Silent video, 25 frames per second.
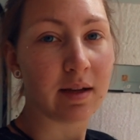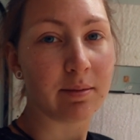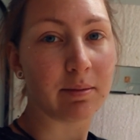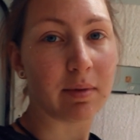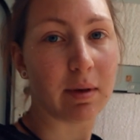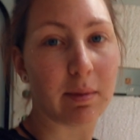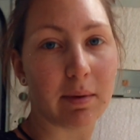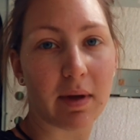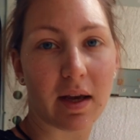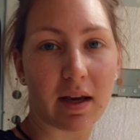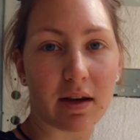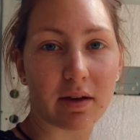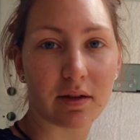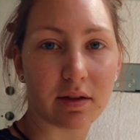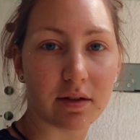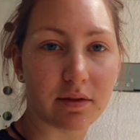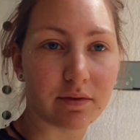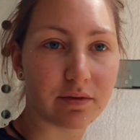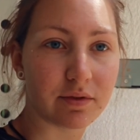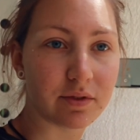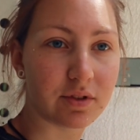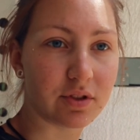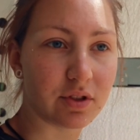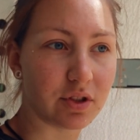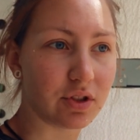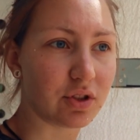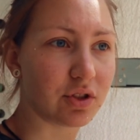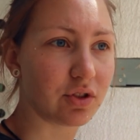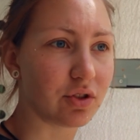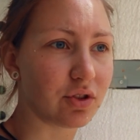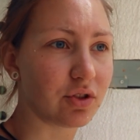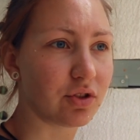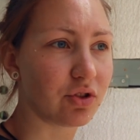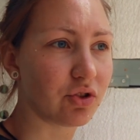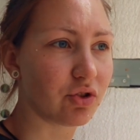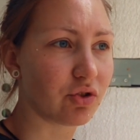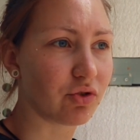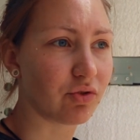Maybe I could have just
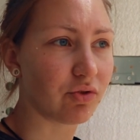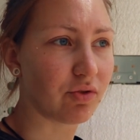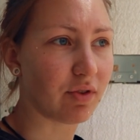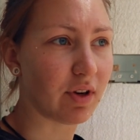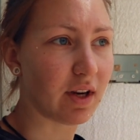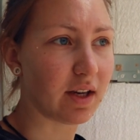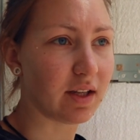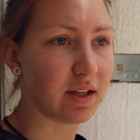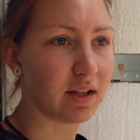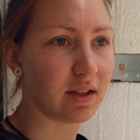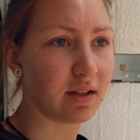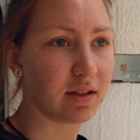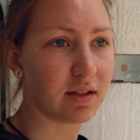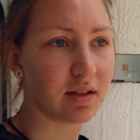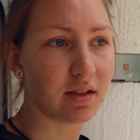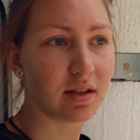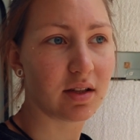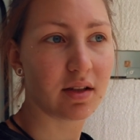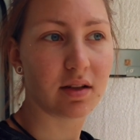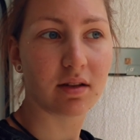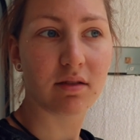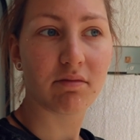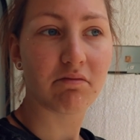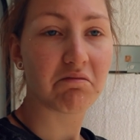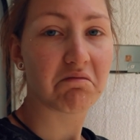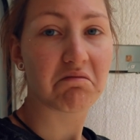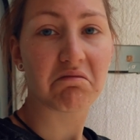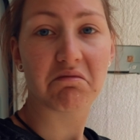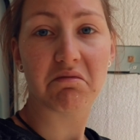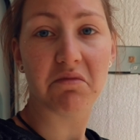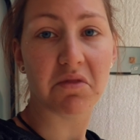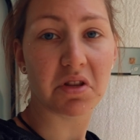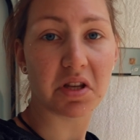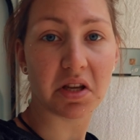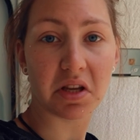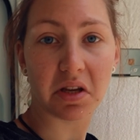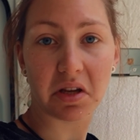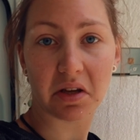shredded
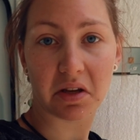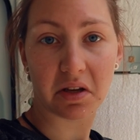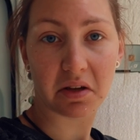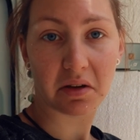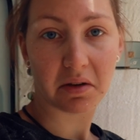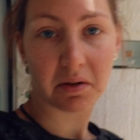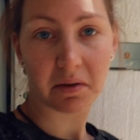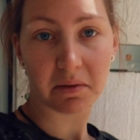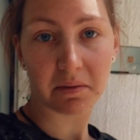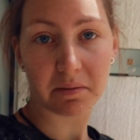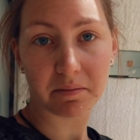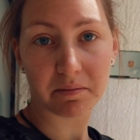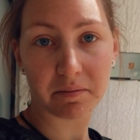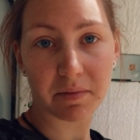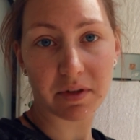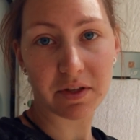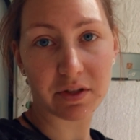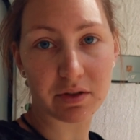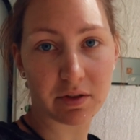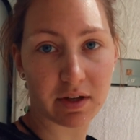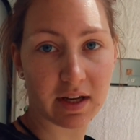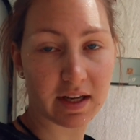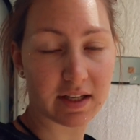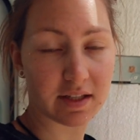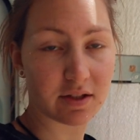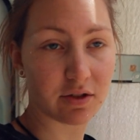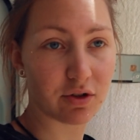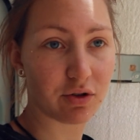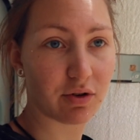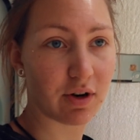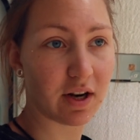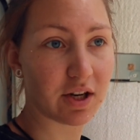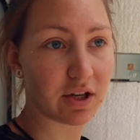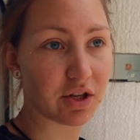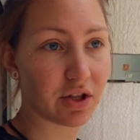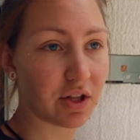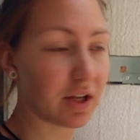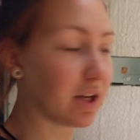the insulation trash